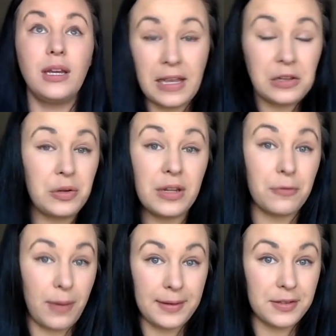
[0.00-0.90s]
including
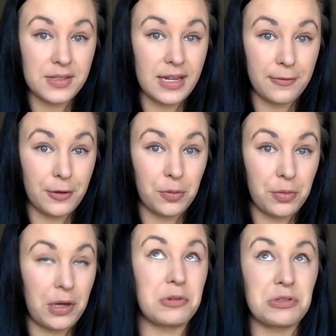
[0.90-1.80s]
rattlesnake
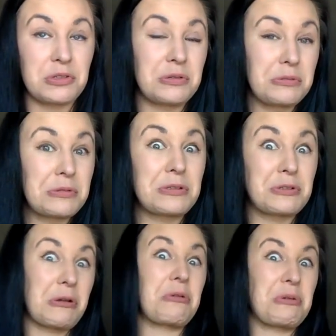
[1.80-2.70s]
vertebrae, which is
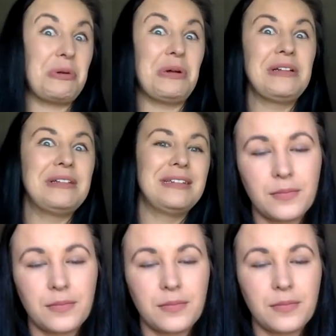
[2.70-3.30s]
so cool.